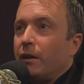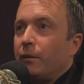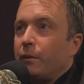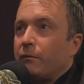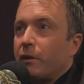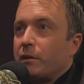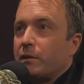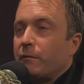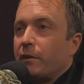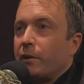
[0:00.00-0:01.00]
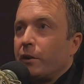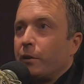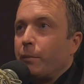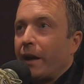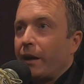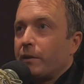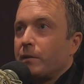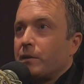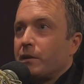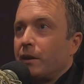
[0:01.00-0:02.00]
We've got some very good
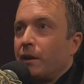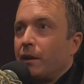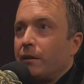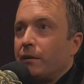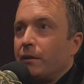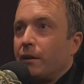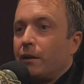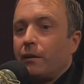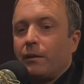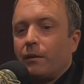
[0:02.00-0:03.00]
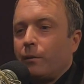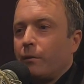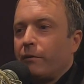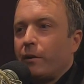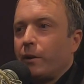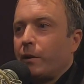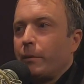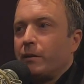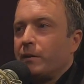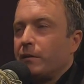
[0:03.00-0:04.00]
backers, and we're very
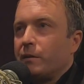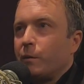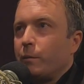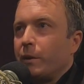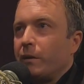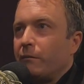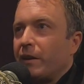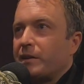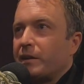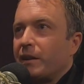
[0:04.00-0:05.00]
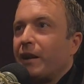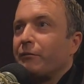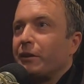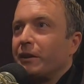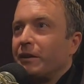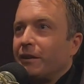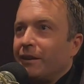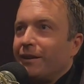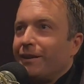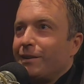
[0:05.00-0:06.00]
committed to this. We've been investing heavily
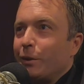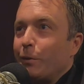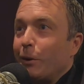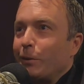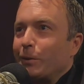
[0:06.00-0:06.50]
to grow.